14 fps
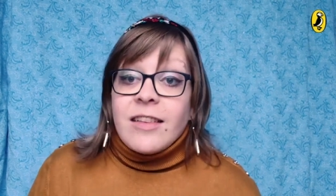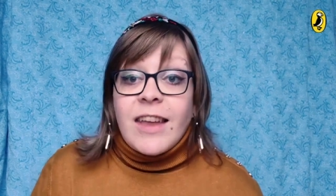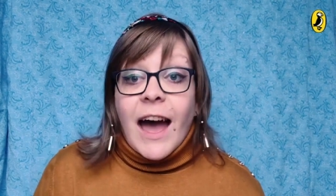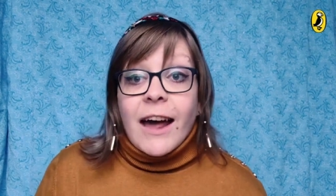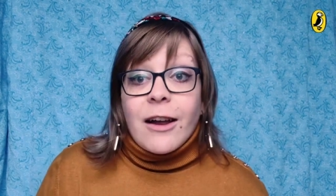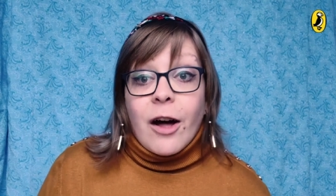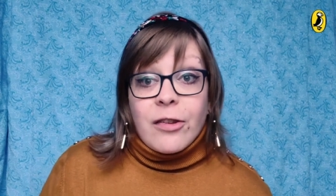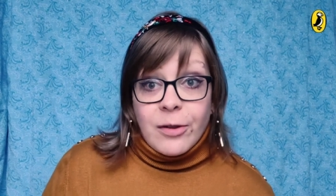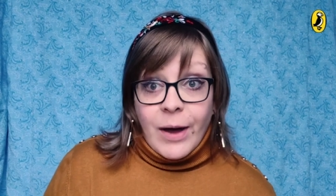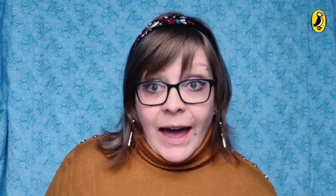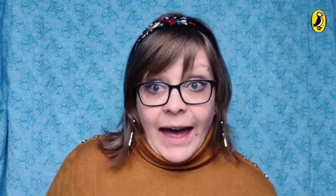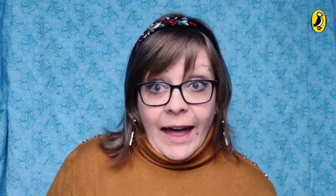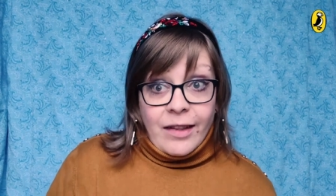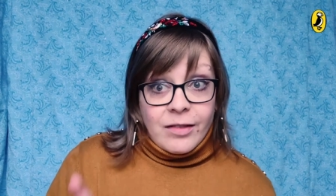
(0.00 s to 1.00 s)
Dad also
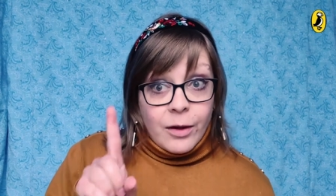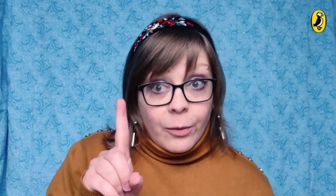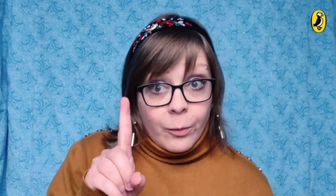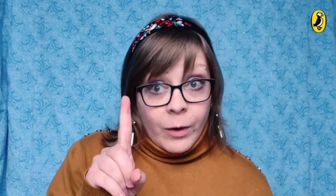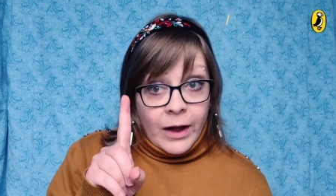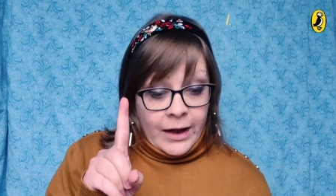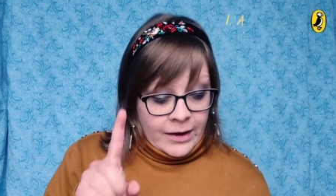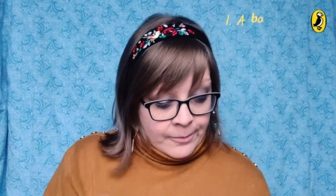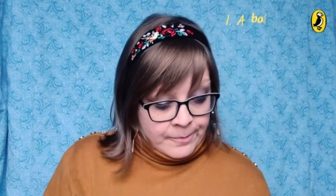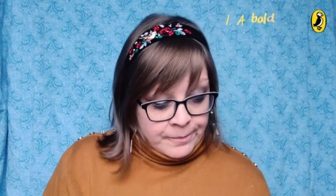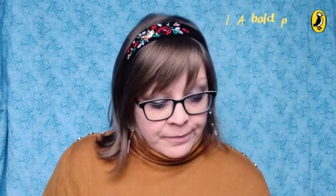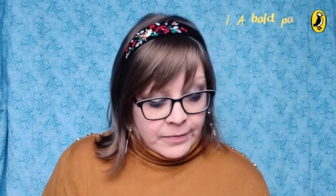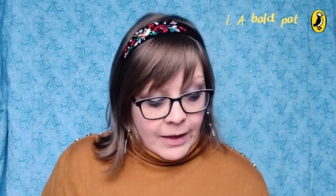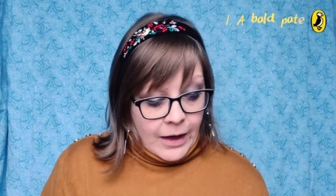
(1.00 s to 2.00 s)
has one,
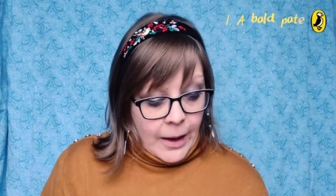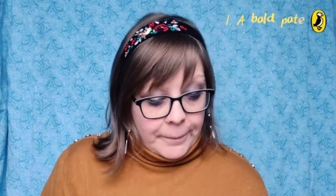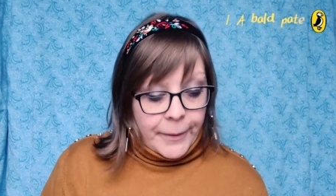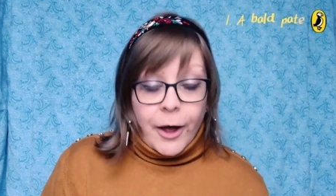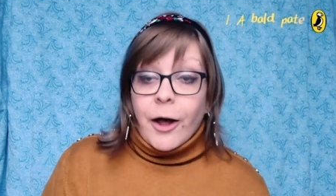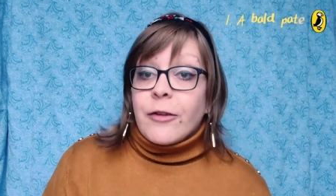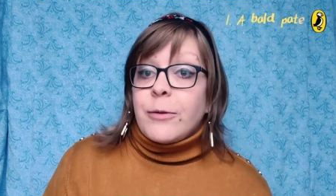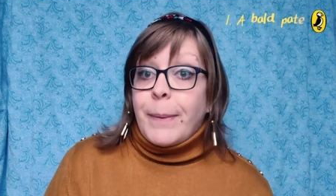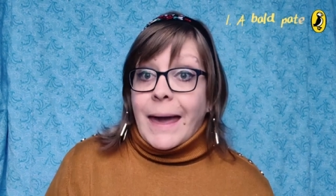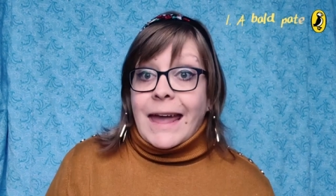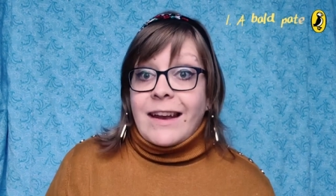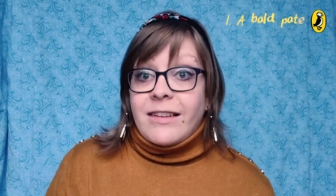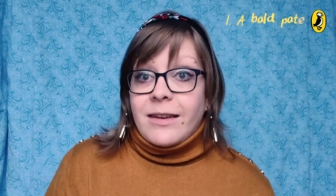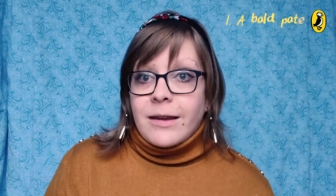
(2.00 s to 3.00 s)
a bald
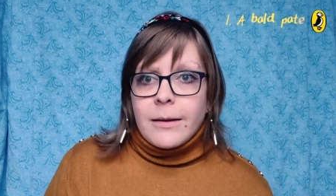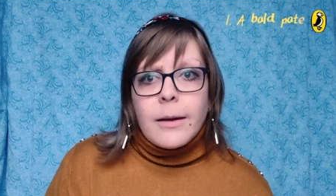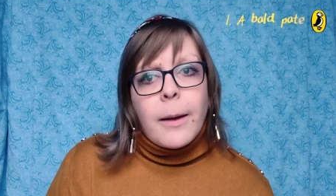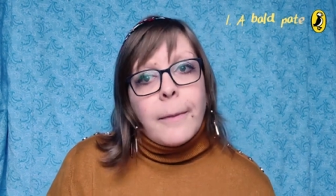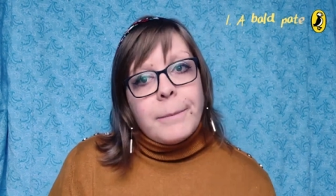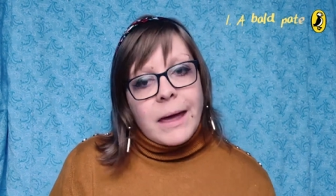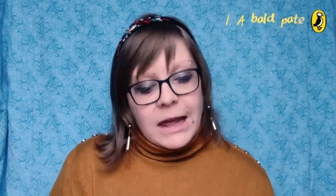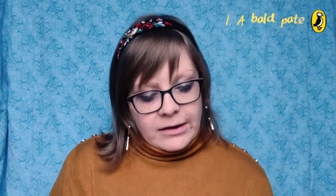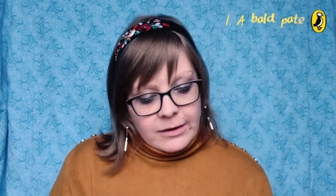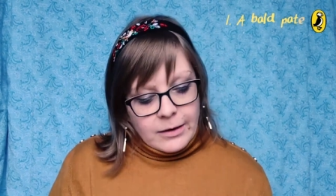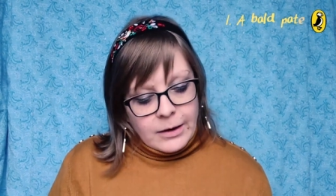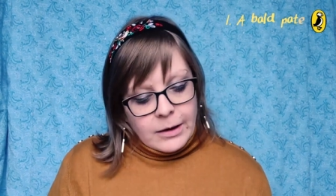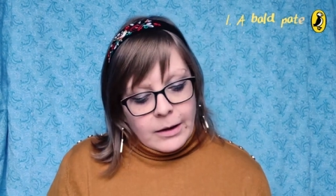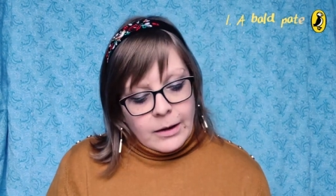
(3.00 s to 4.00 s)
pate.
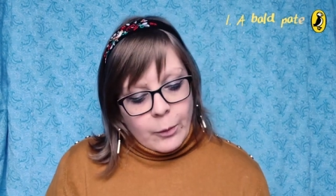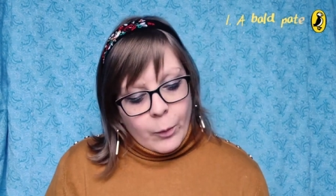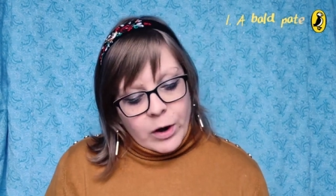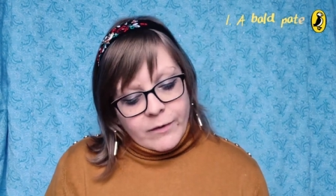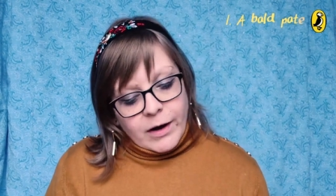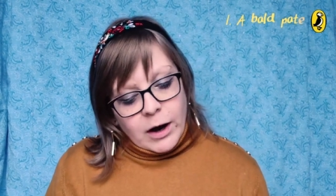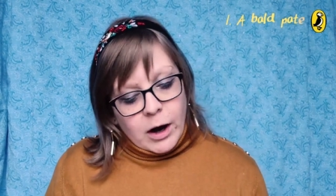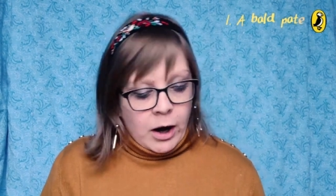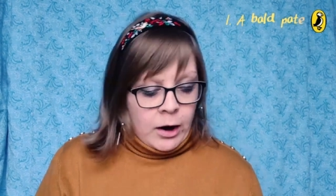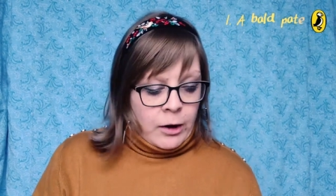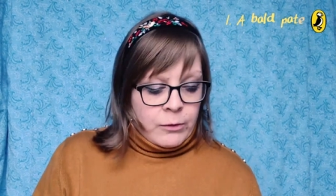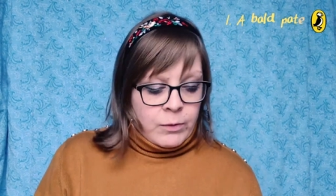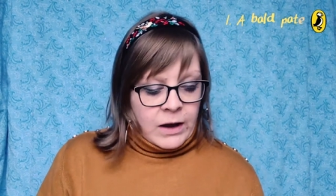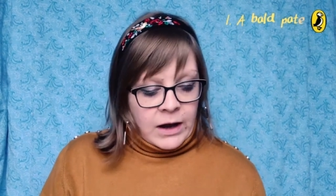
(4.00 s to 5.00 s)
Pate, one of our
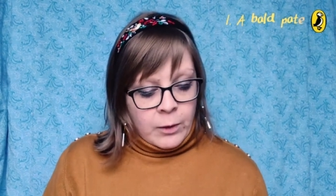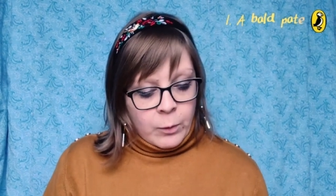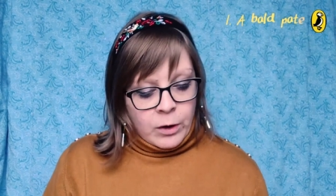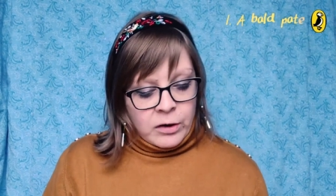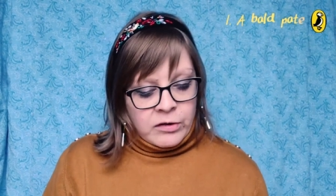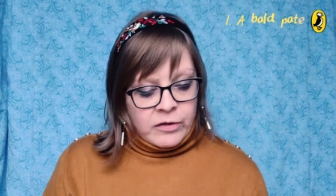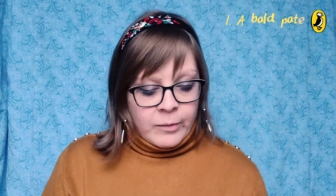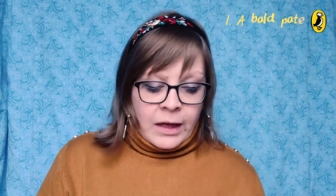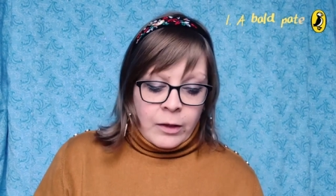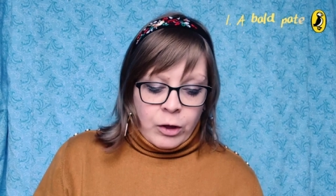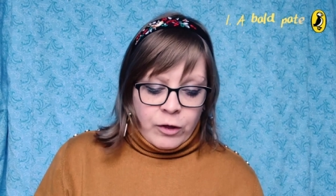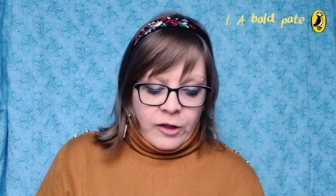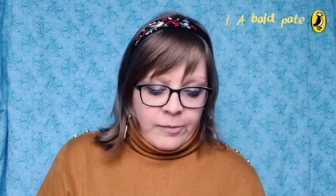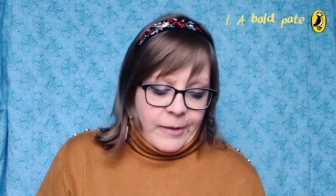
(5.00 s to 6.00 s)
hard reading words from
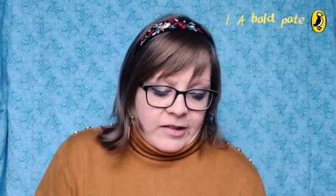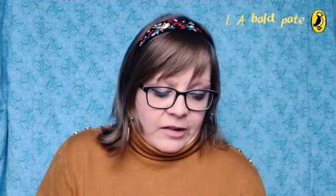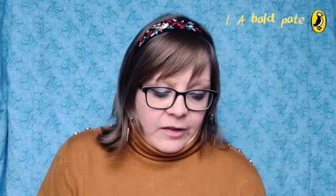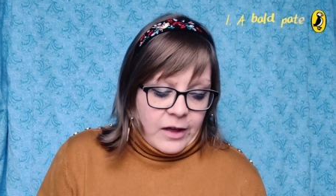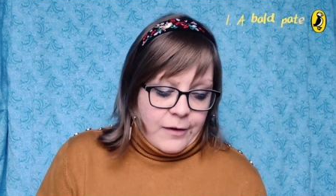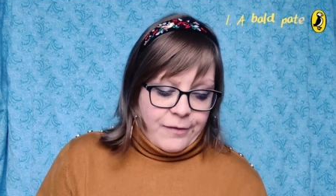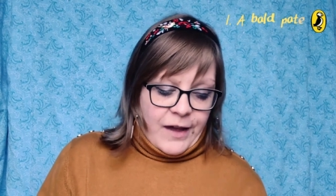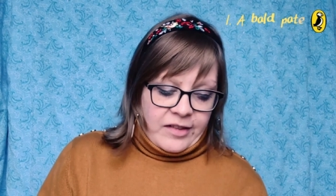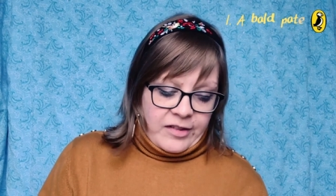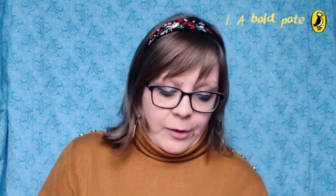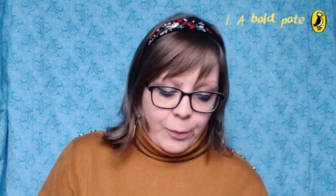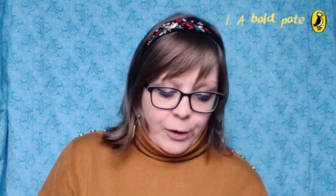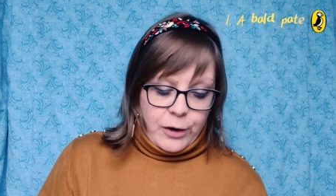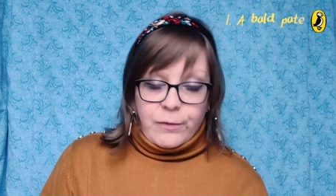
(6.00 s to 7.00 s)
English that's basically a
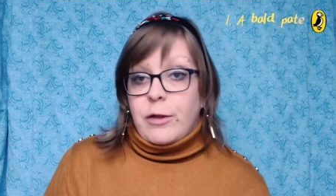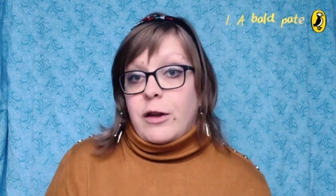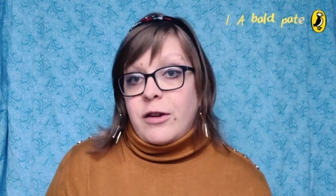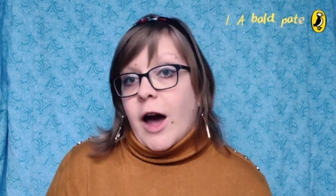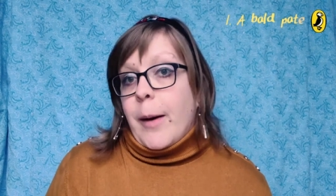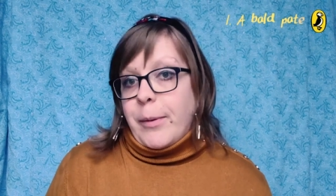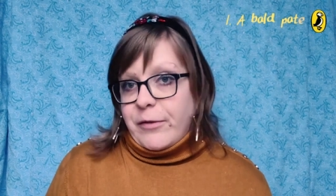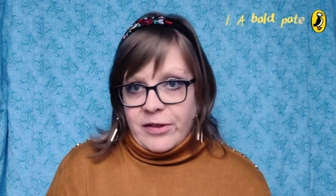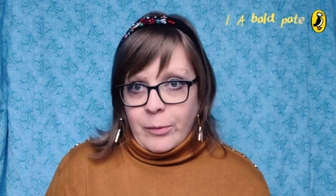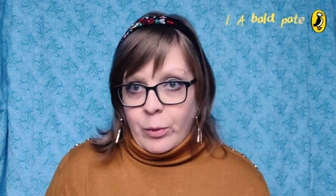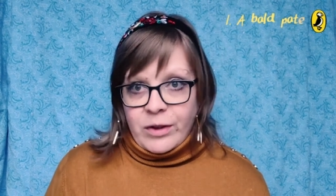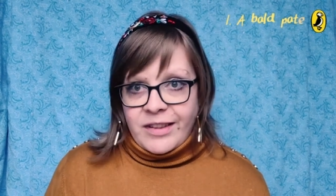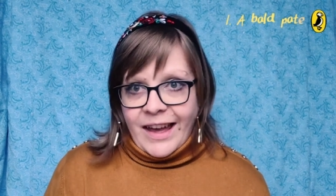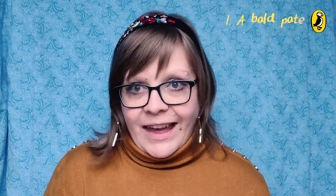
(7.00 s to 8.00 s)
fancy word for the top of
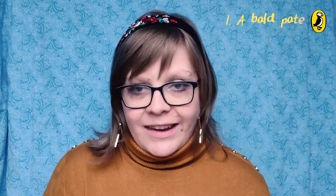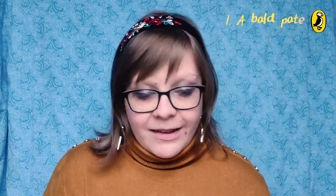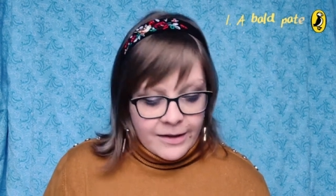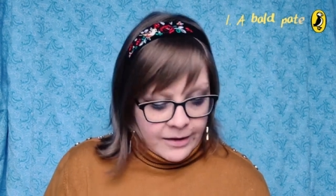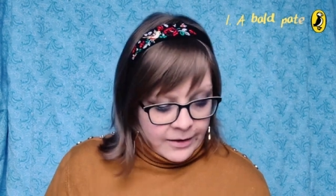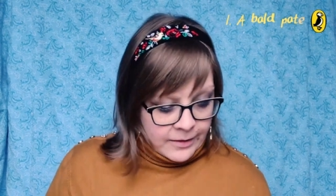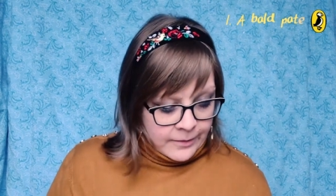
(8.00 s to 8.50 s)
someone's head.